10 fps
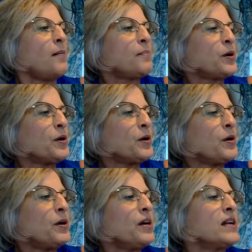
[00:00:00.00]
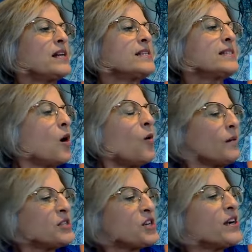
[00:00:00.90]
per, oh,
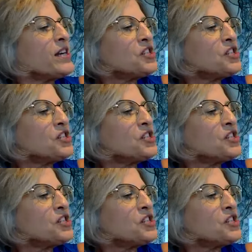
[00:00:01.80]
I'm sorry,